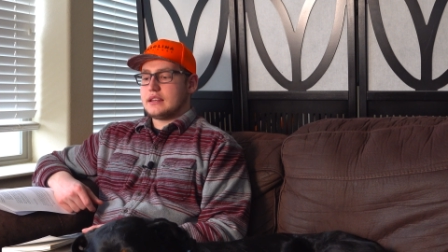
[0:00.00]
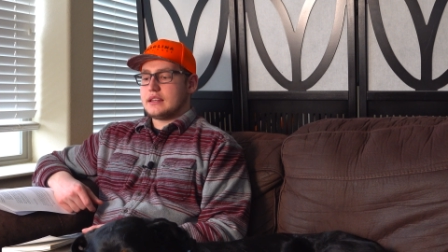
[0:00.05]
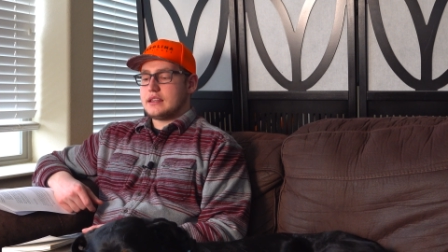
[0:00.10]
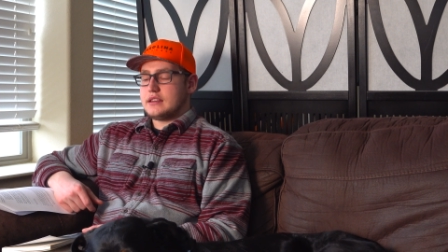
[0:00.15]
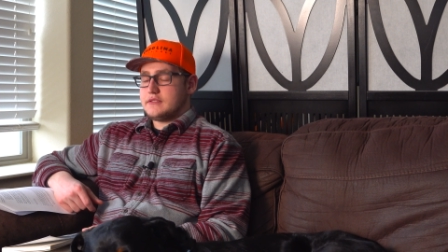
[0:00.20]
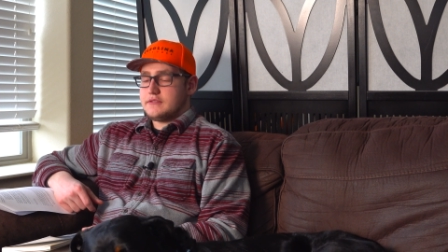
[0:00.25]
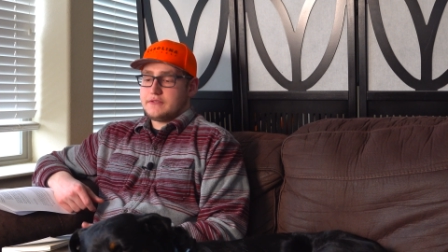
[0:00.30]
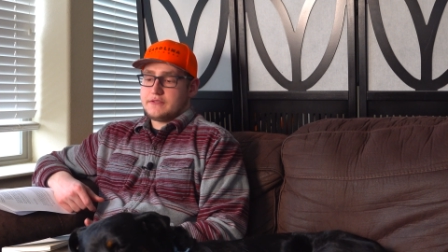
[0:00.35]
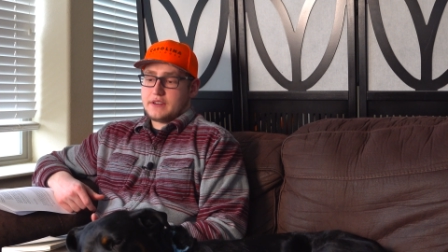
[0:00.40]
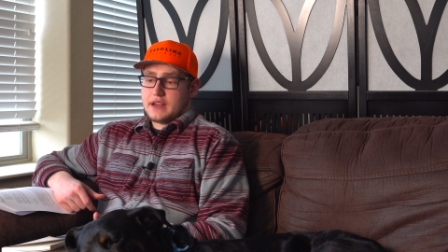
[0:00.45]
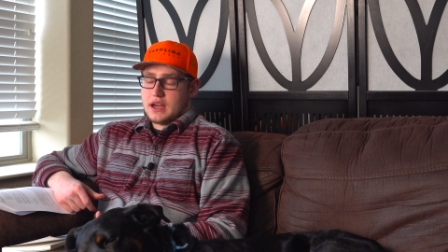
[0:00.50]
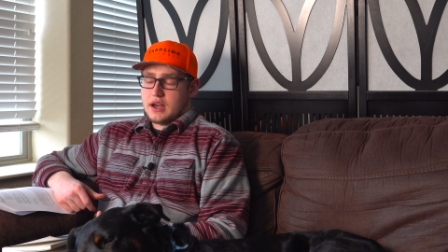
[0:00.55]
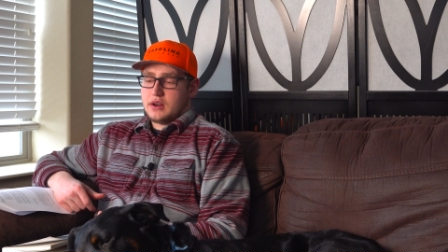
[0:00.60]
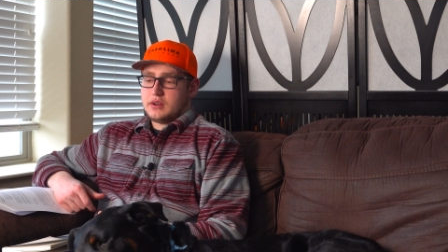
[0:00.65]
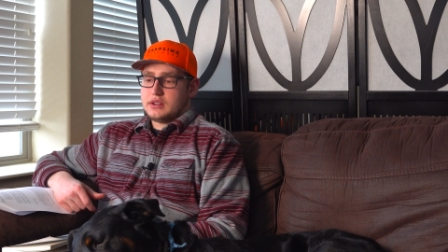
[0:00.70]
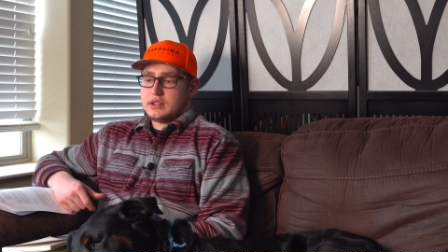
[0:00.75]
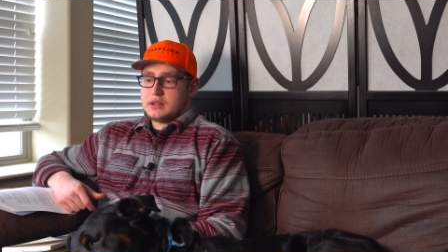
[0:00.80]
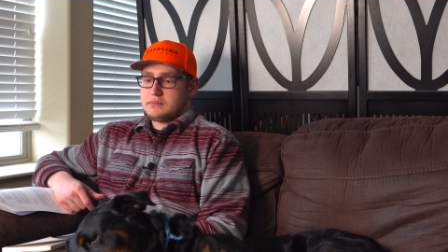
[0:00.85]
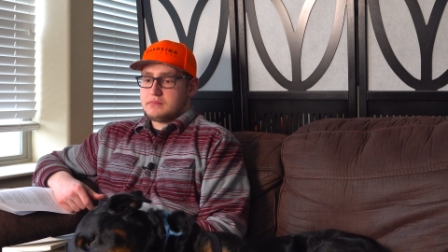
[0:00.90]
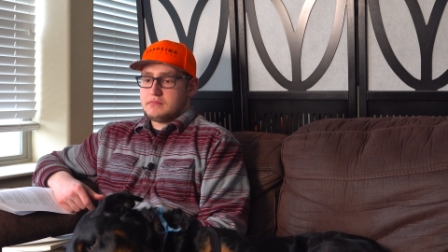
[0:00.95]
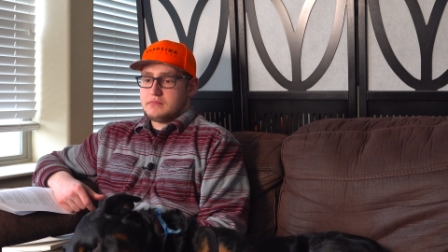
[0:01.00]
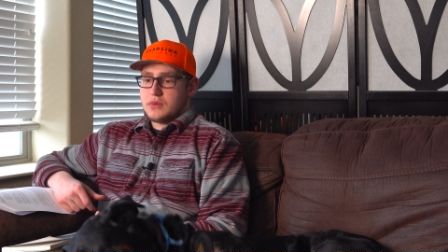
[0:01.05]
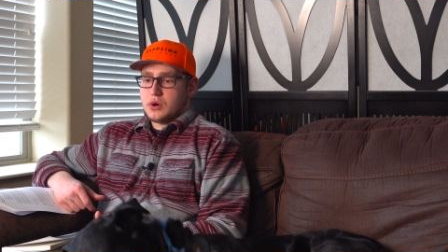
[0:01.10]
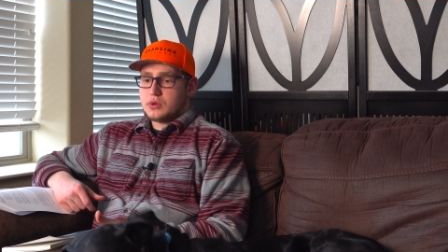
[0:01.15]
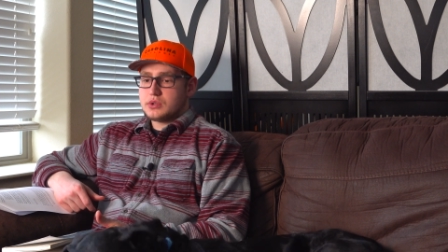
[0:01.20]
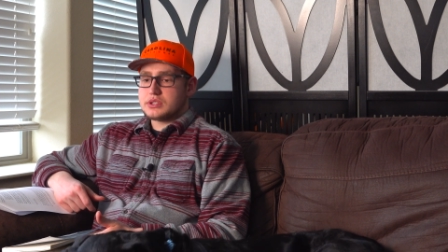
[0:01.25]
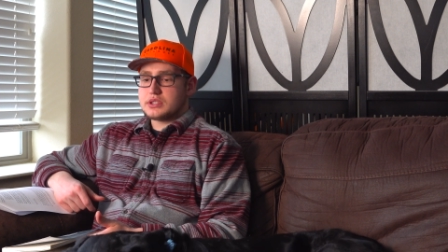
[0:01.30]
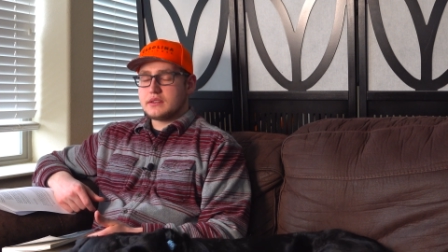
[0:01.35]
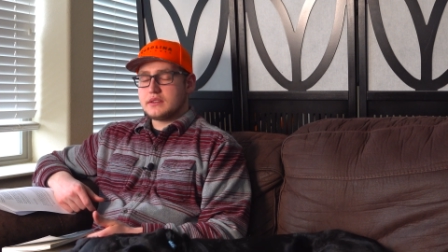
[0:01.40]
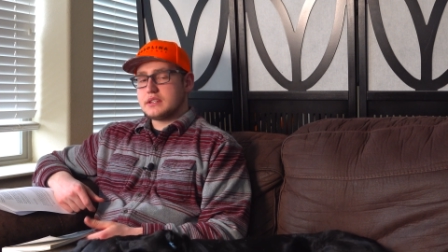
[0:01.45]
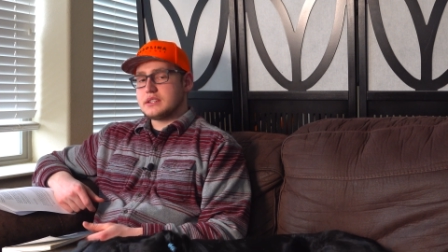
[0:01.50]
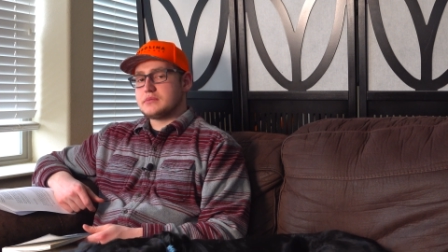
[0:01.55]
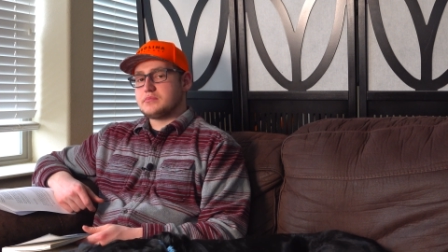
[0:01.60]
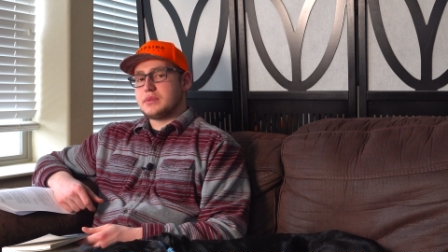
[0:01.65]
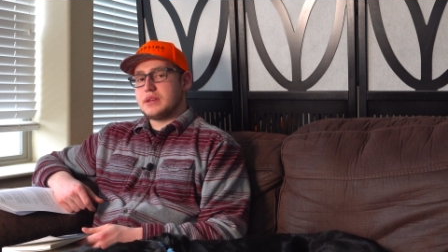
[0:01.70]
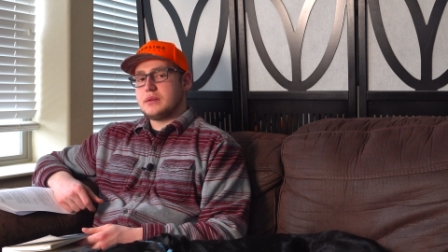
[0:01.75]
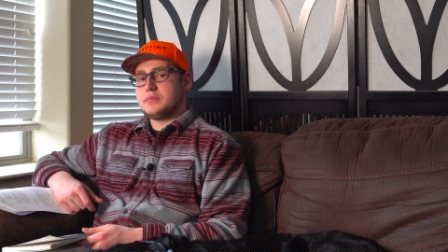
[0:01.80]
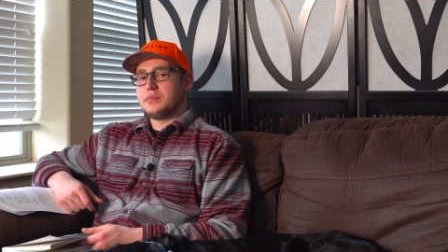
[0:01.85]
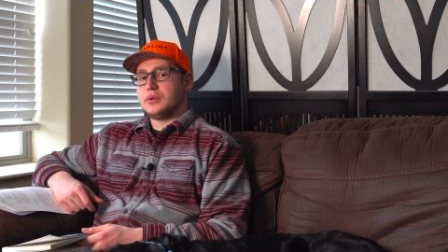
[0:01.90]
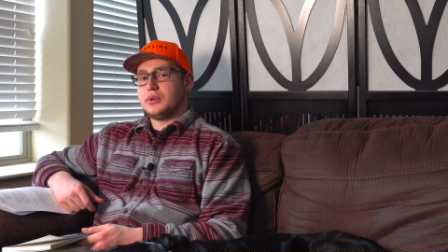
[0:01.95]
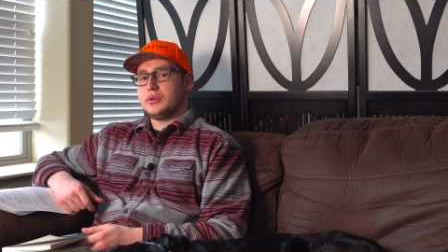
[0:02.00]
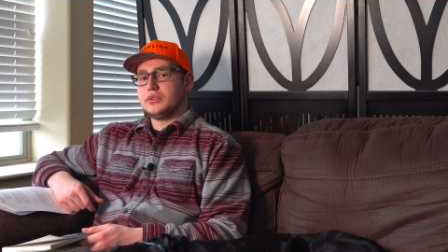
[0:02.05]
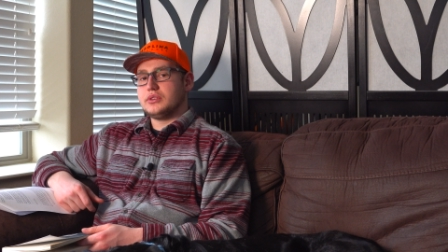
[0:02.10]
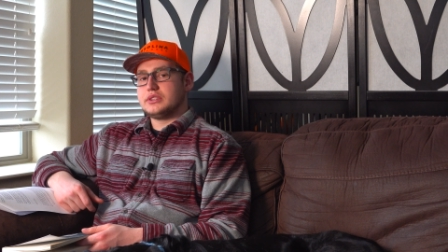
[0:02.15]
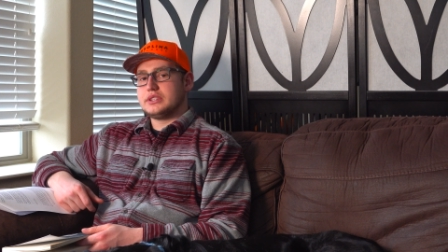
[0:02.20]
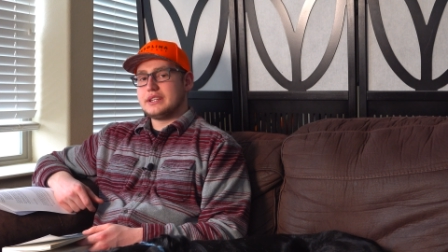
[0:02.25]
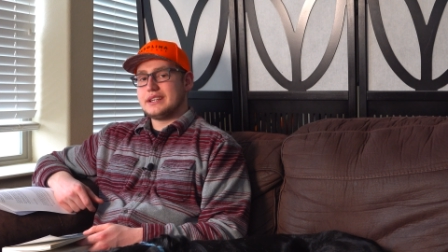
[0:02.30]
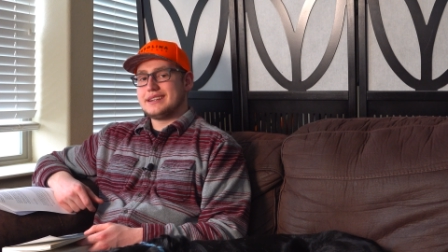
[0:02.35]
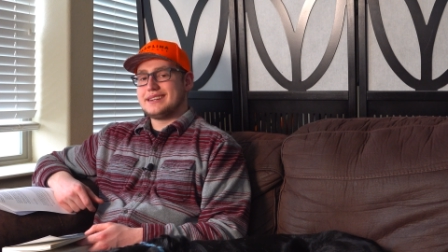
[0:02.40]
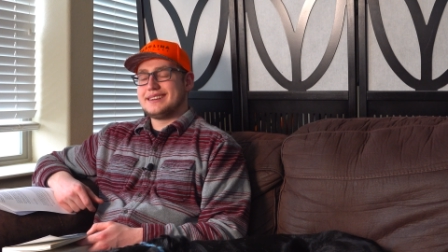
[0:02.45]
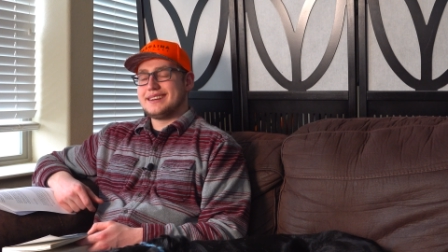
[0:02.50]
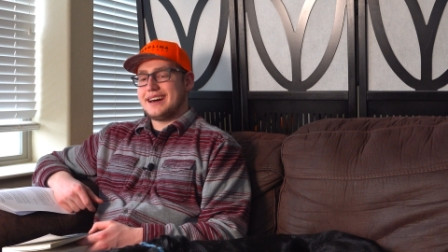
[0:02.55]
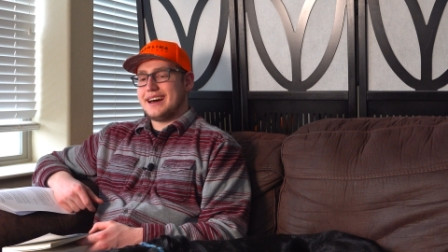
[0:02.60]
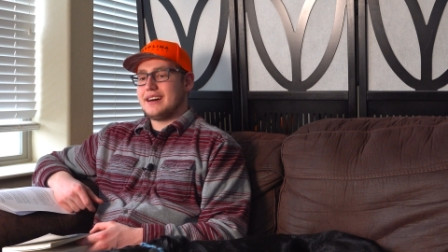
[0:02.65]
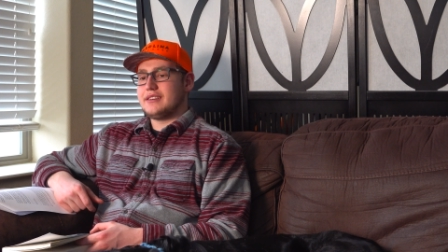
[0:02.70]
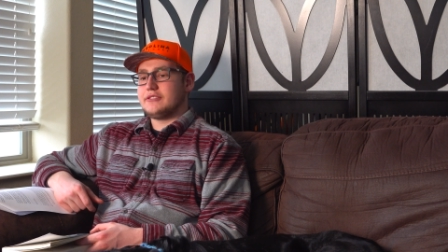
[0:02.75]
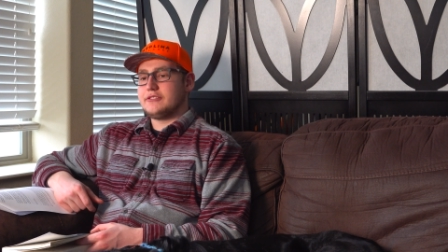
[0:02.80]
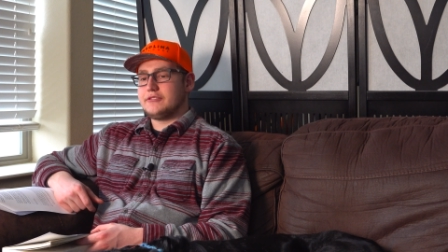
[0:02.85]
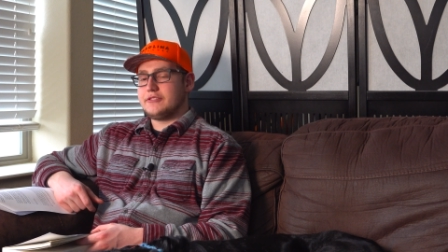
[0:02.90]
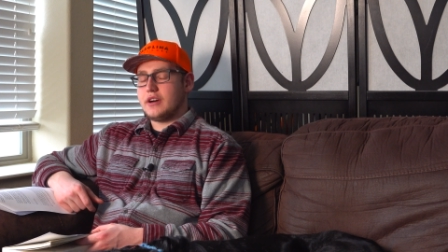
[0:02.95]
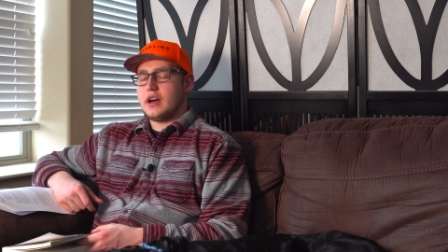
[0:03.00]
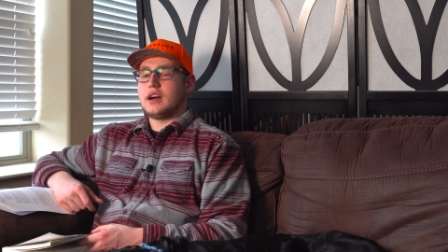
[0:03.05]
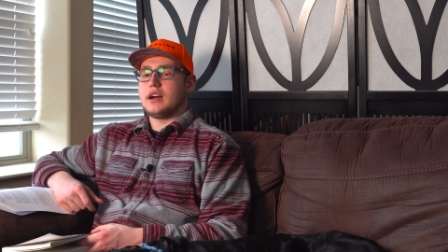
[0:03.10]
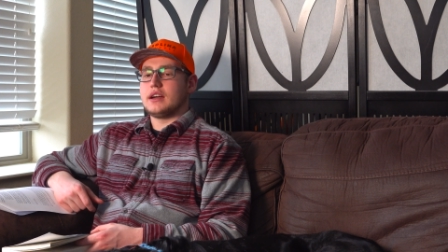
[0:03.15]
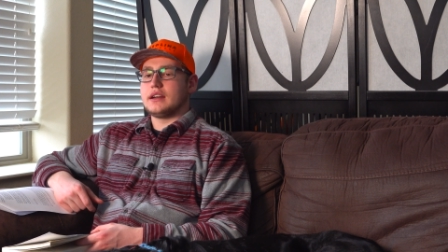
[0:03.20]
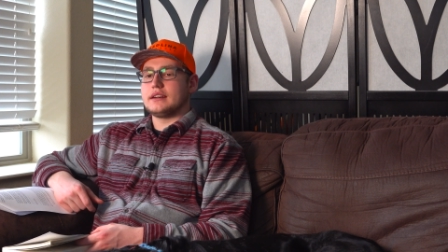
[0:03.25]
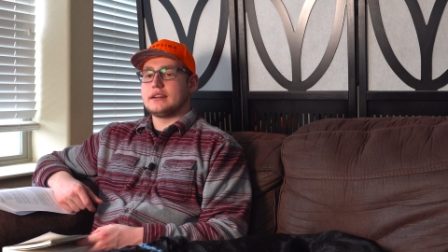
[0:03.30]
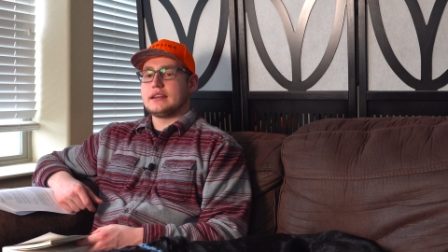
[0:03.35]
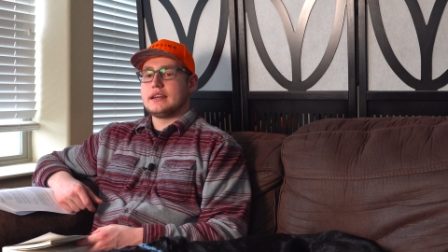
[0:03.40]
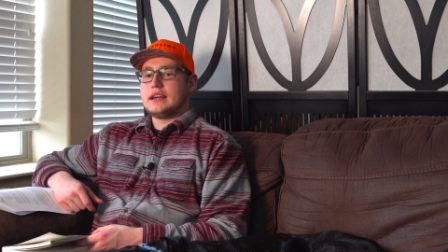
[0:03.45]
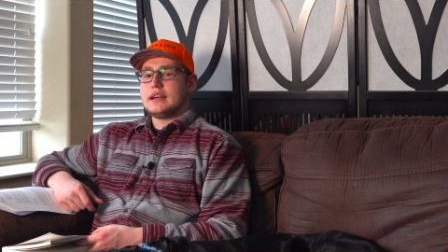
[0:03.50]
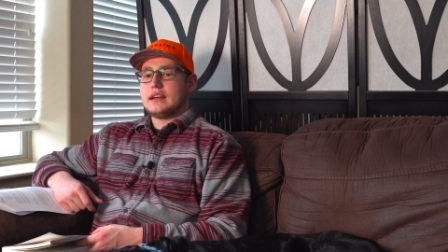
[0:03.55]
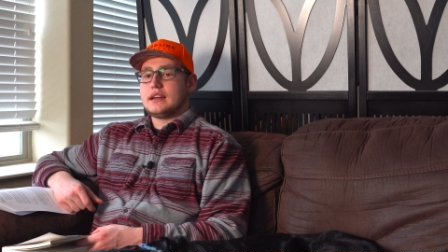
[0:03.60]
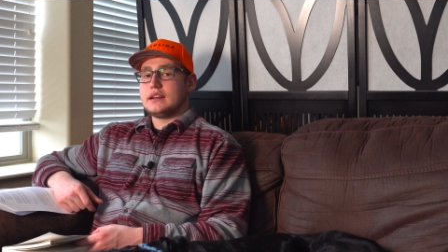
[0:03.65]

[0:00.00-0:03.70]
he found that most of these people did not find